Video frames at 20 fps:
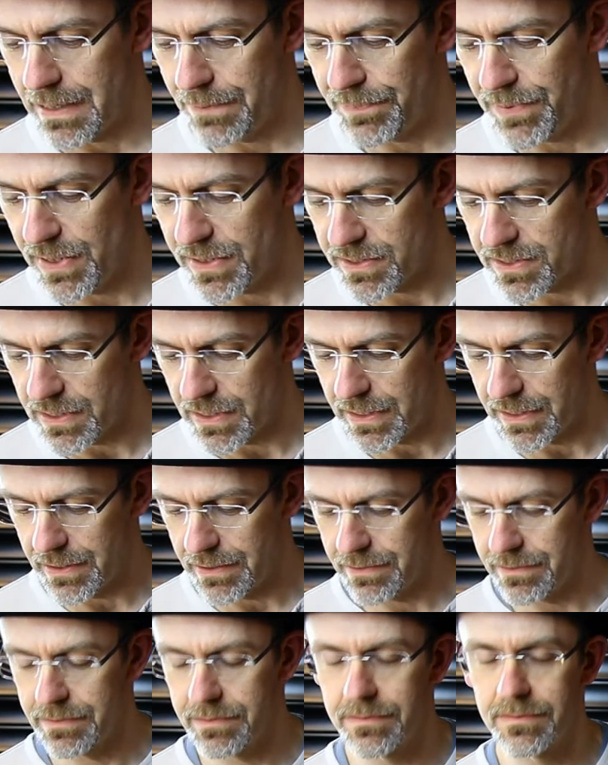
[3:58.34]
basically
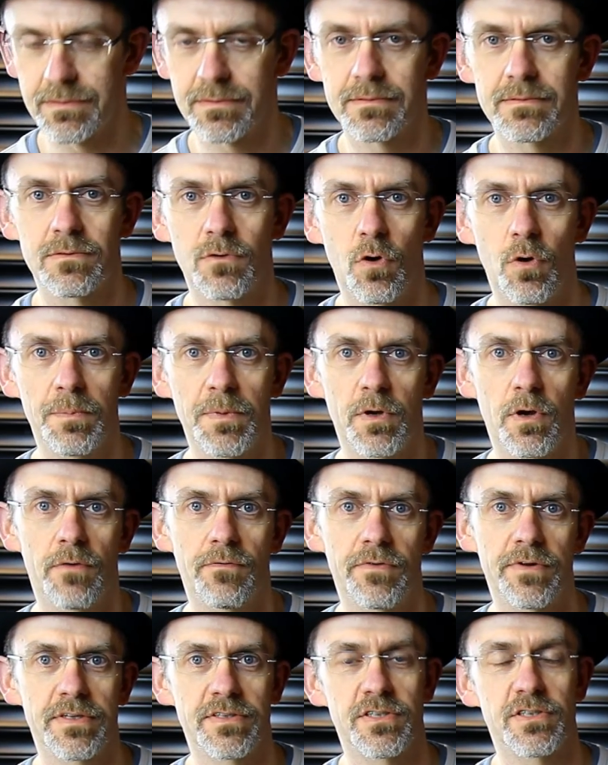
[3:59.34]
all my
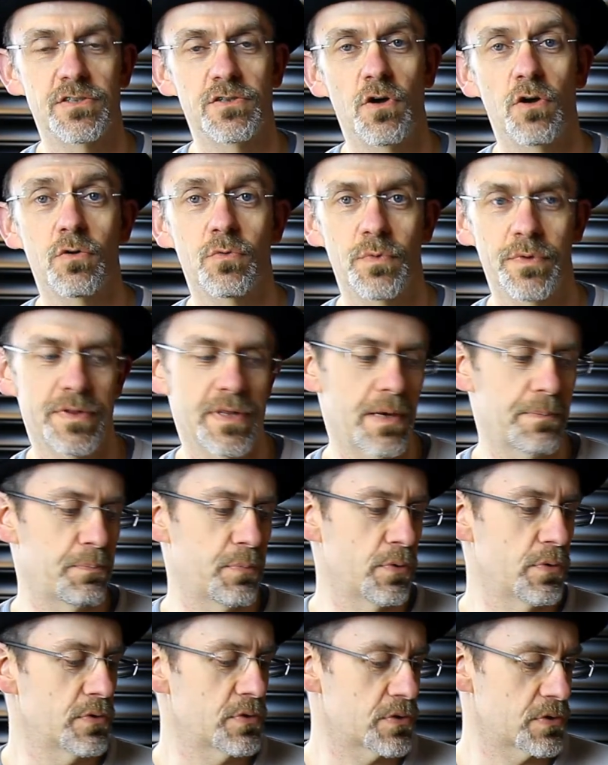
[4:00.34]
confidence is knocked with that
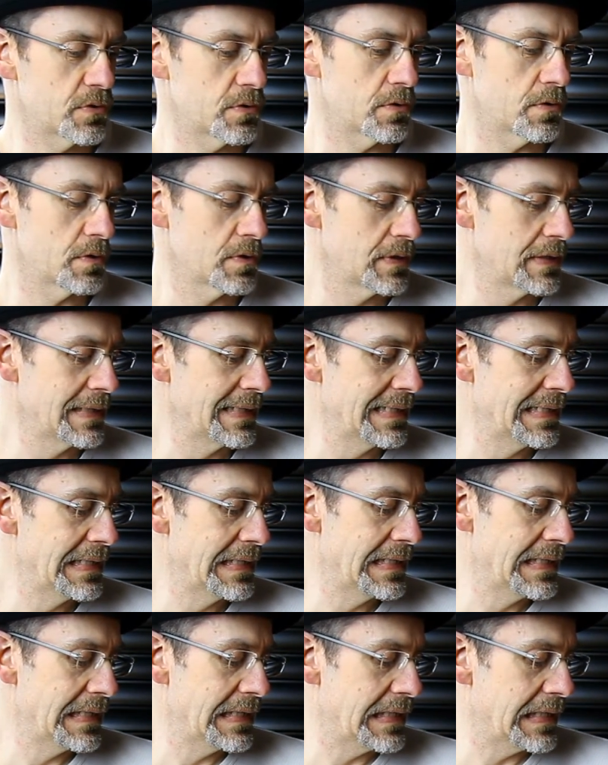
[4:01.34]
book. So
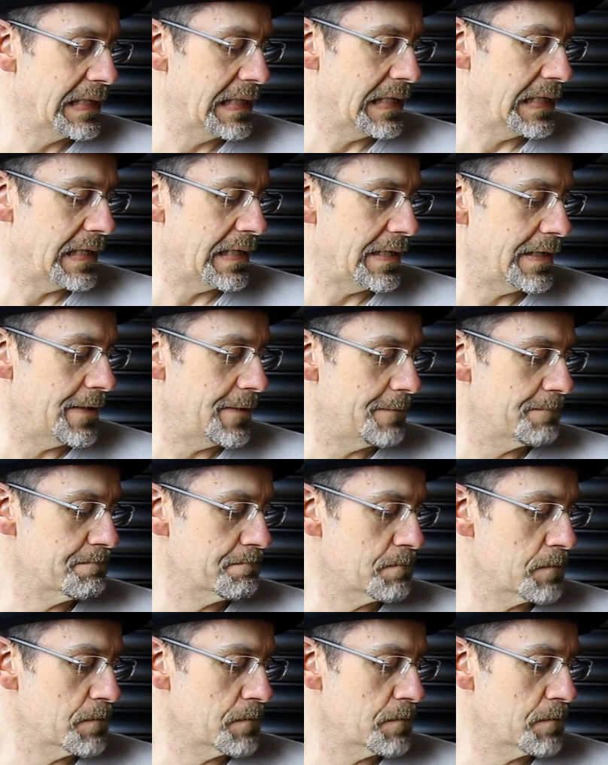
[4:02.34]
I